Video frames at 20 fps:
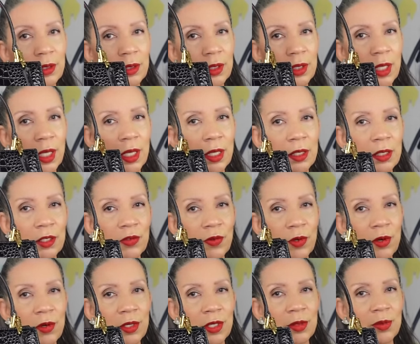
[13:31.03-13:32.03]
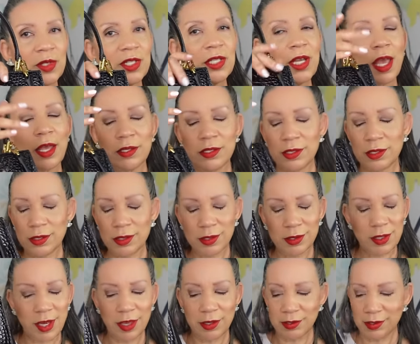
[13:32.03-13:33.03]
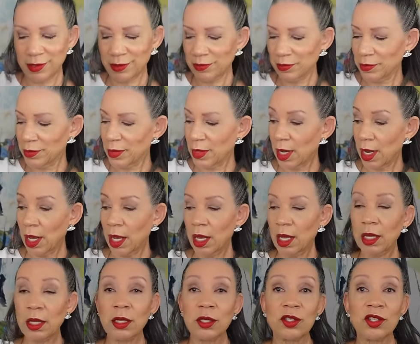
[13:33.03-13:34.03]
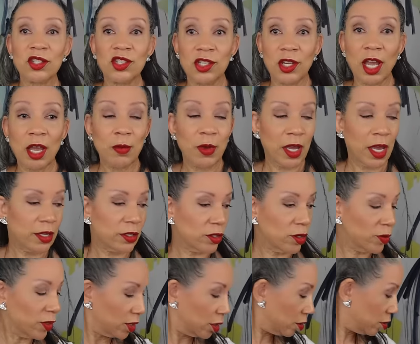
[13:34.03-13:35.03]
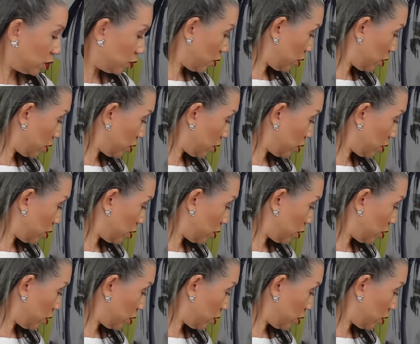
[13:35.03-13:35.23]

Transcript: Did I get this for Christmas? Yes. Yes. It's a shame I got so many. There's